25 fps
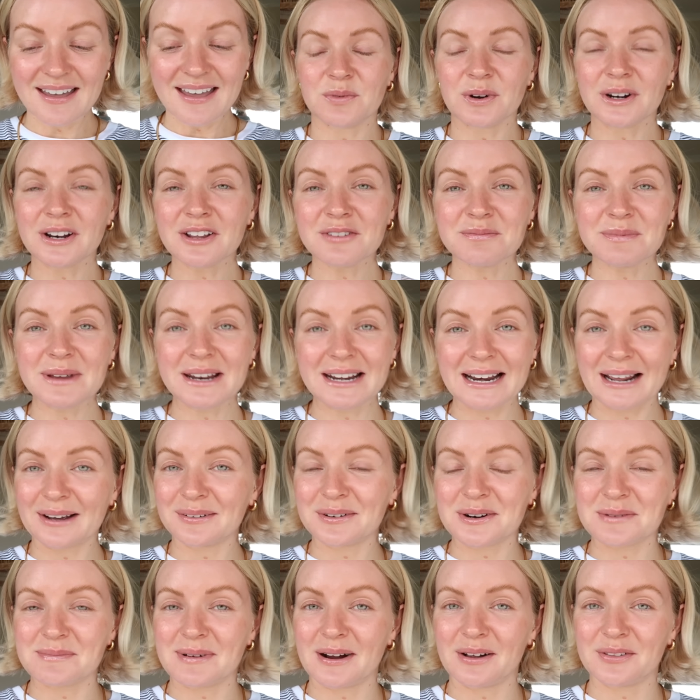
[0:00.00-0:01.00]
When I've been
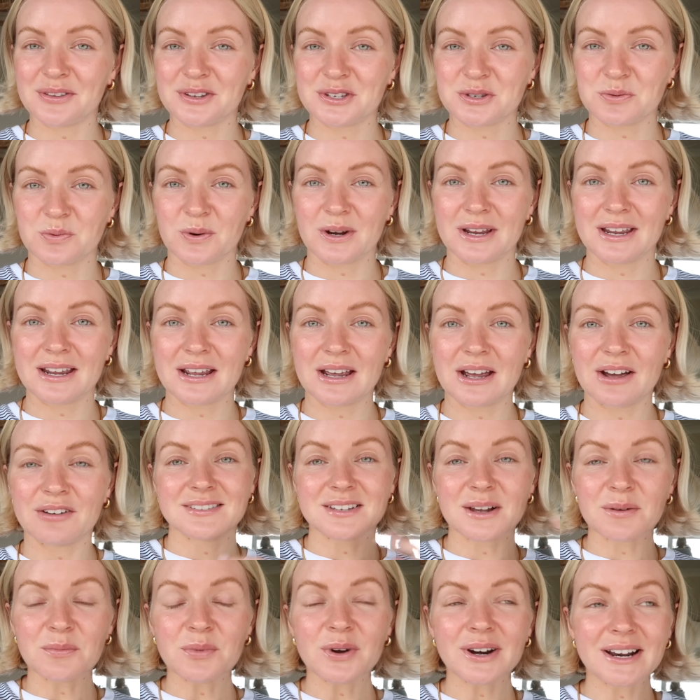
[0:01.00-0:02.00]
out and about this week,
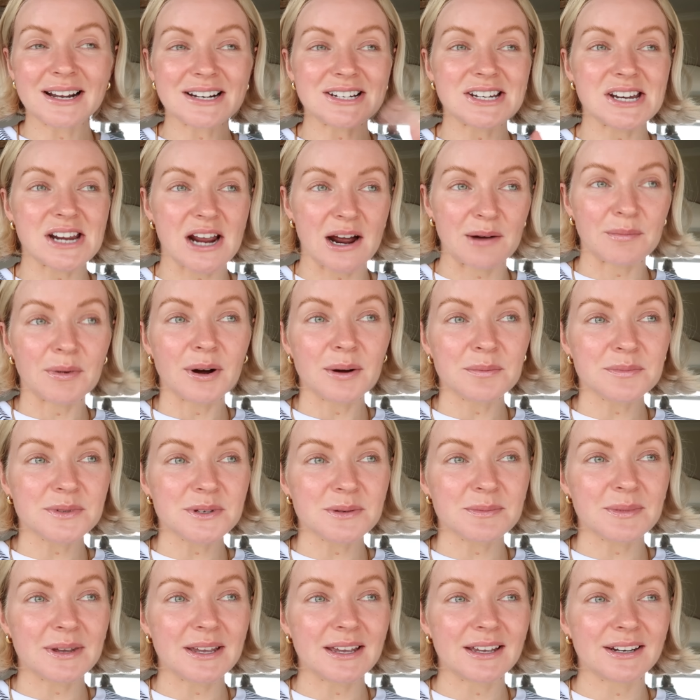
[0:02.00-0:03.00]
someone actually come up
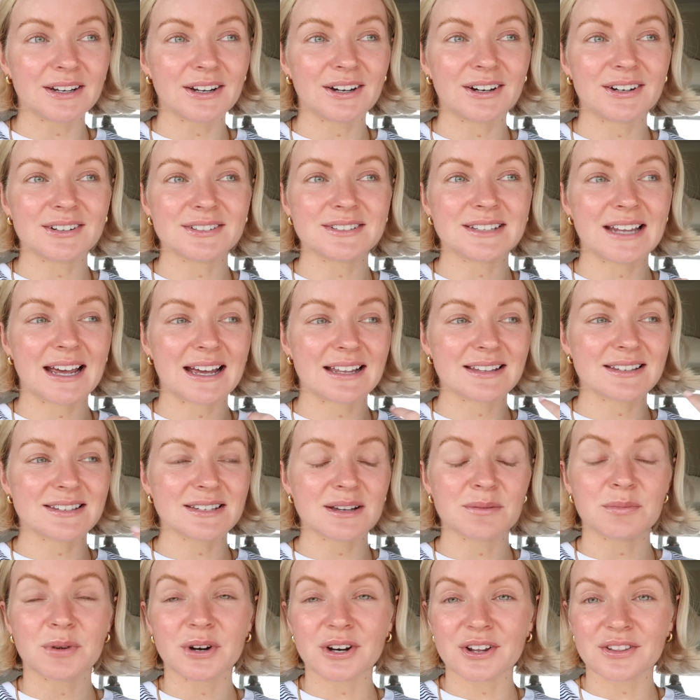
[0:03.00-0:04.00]
to me and asked, and
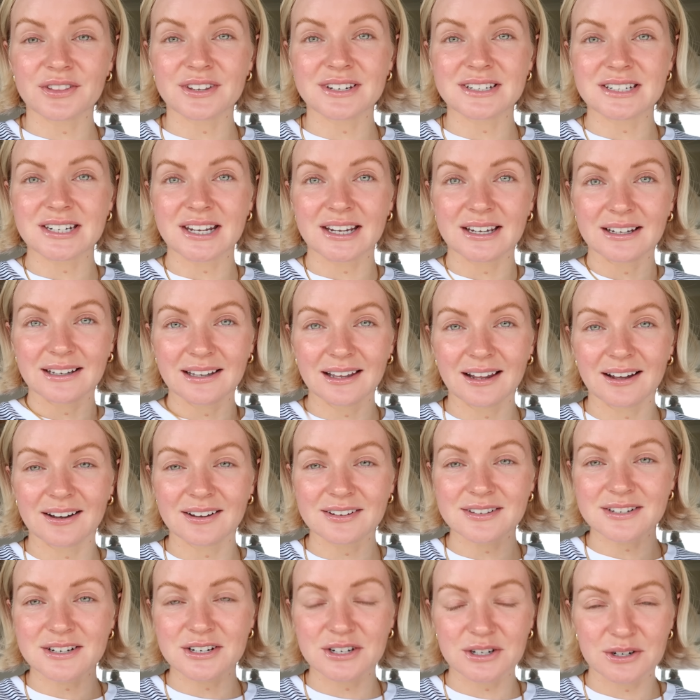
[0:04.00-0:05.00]
someone at the till
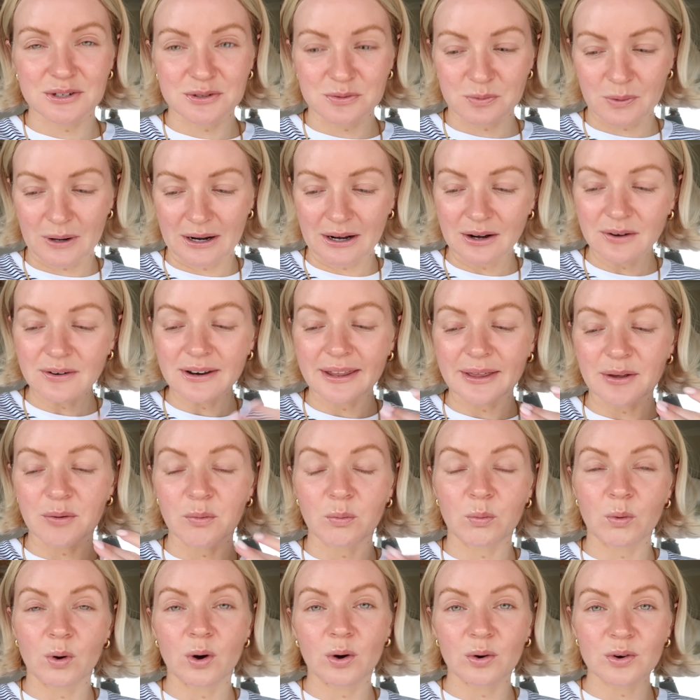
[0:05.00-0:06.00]
asked as well, like
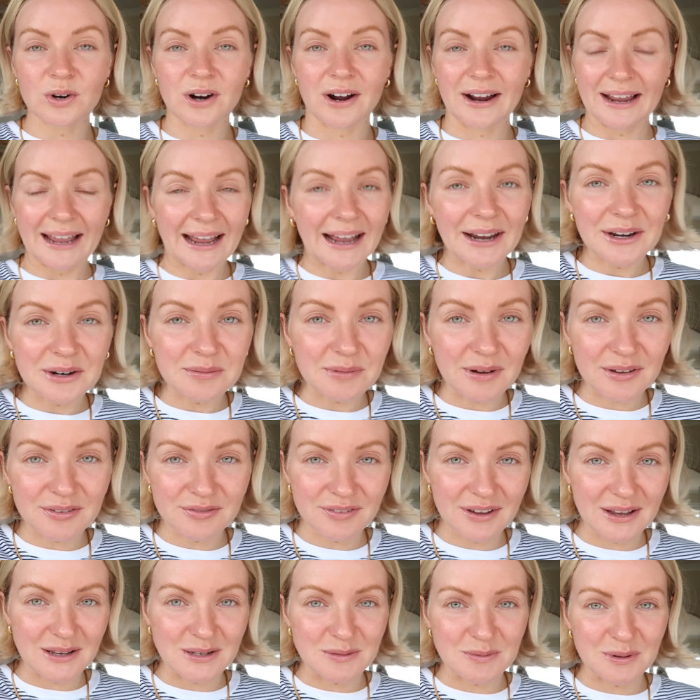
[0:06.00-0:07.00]
what I had on my
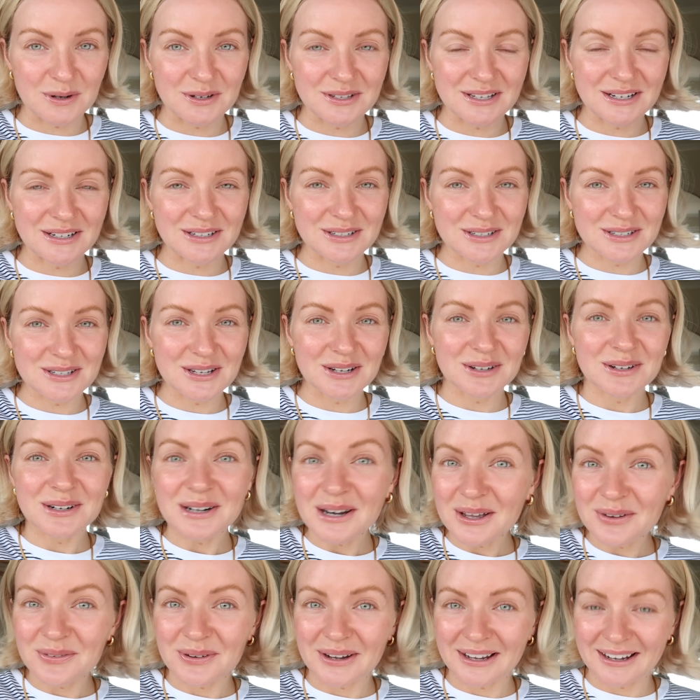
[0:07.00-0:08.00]
face, because it looked so
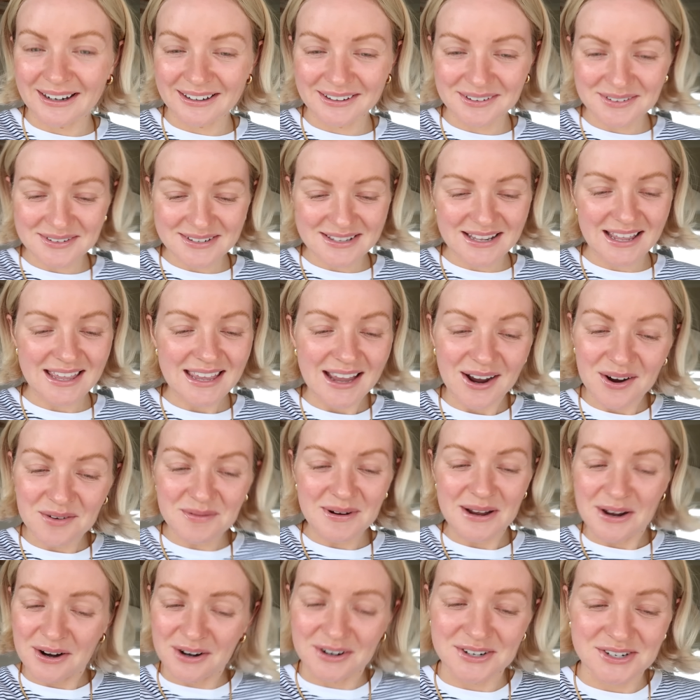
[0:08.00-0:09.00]
glowy. And I was like, oh
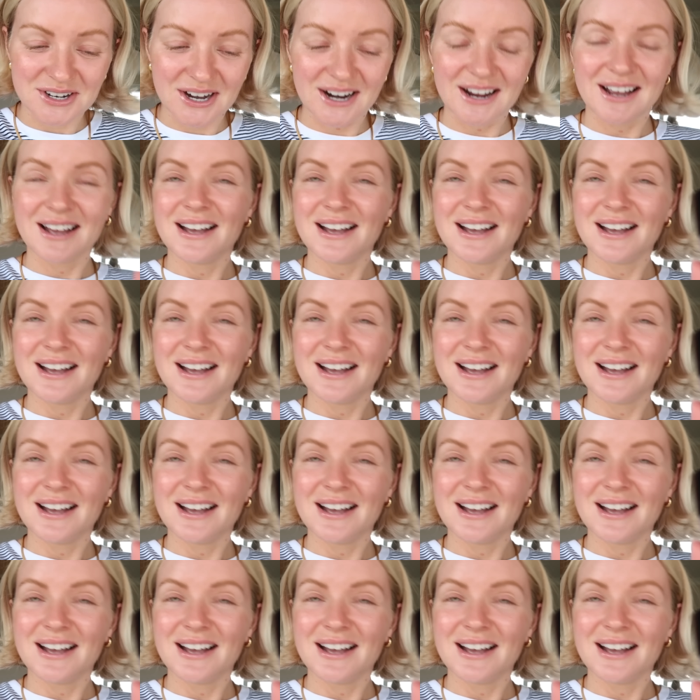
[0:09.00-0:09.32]
my gosh.